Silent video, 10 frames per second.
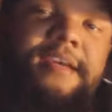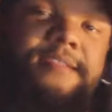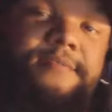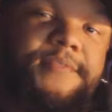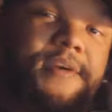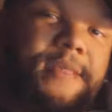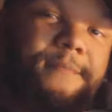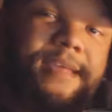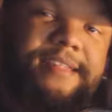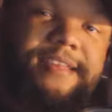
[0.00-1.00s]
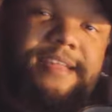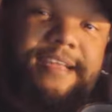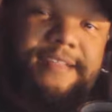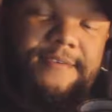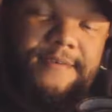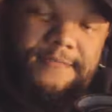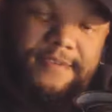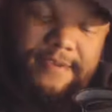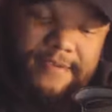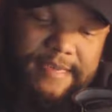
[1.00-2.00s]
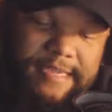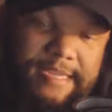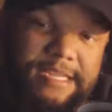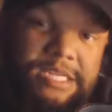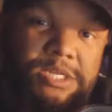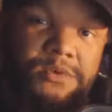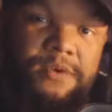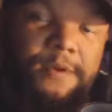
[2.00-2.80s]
So with all that being said, guys, I hope you all did enjoy.